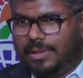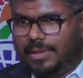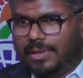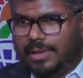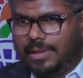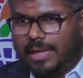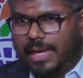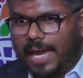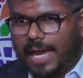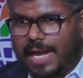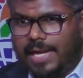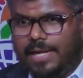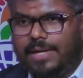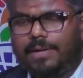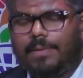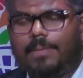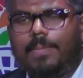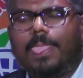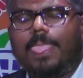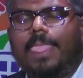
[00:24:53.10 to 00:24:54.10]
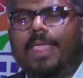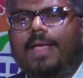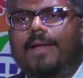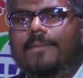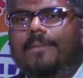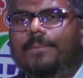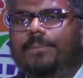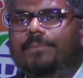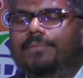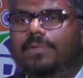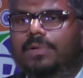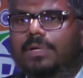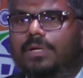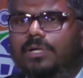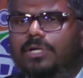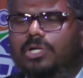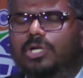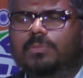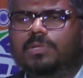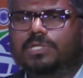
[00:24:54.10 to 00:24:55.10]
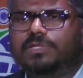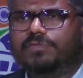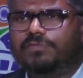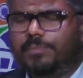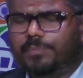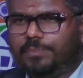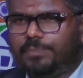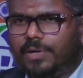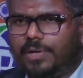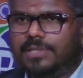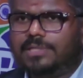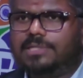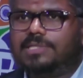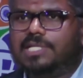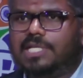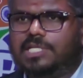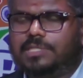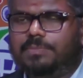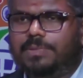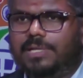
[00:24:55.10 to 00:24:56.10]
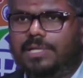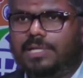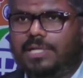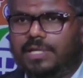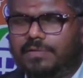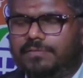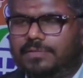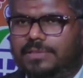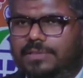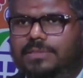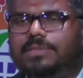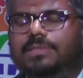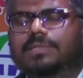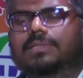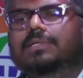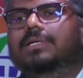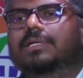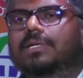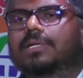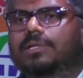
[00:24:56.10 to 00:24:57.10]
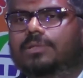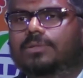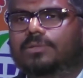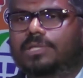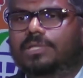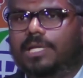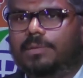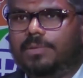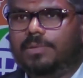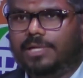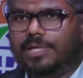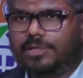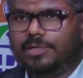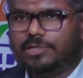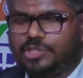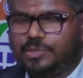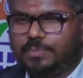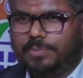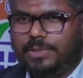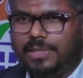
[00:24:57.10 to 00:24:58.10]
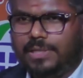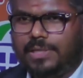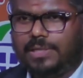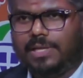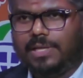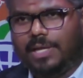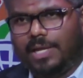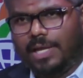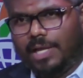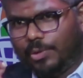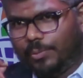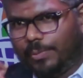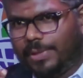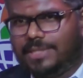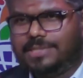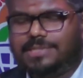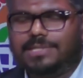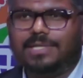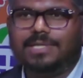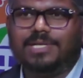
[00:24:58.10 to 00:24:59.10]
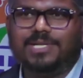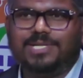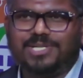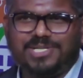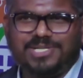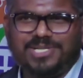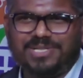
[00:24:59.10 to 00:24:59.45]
And too much of importance has been given to the ability to speak in Queen's English